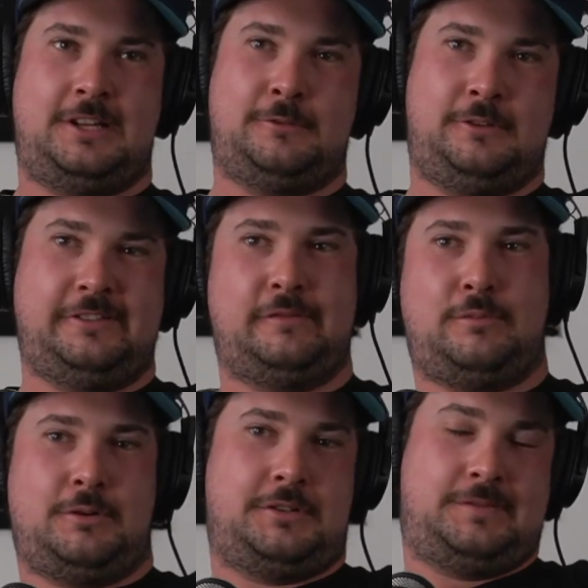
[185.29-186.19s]
rolls of
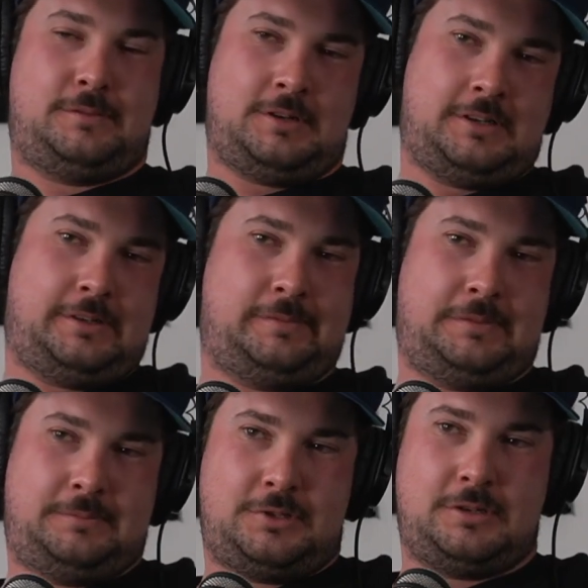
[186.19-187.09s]
Portra 400
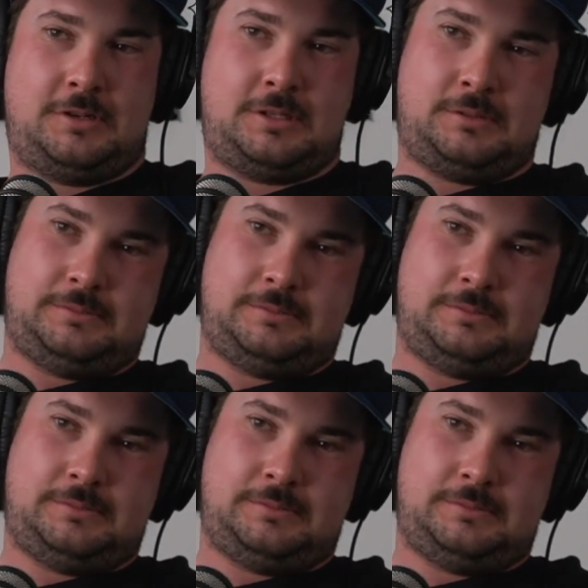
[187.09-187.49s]
from Toronto.